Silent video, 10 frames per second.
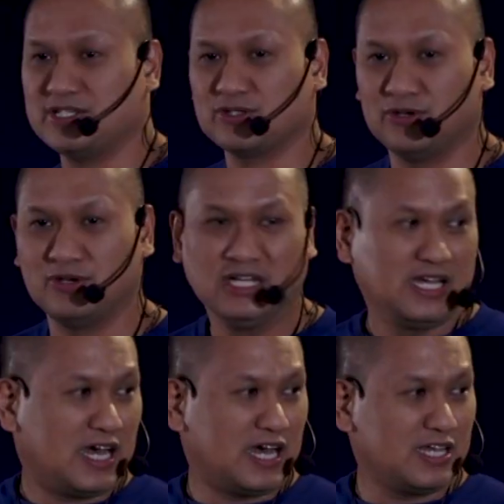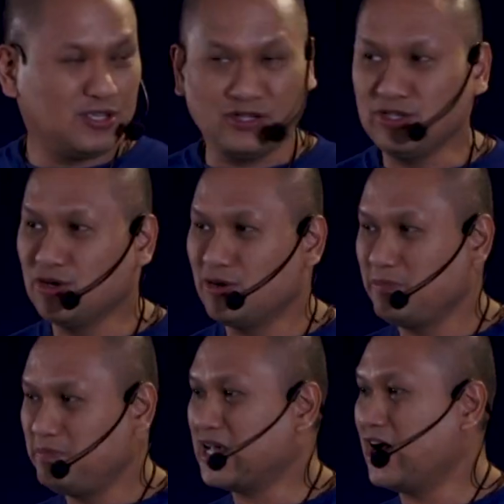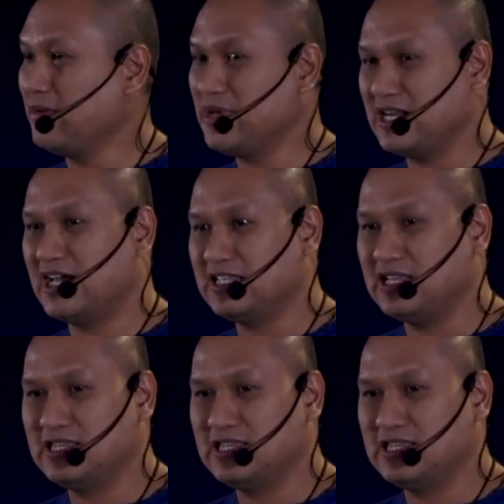So, yun yung becoming natin.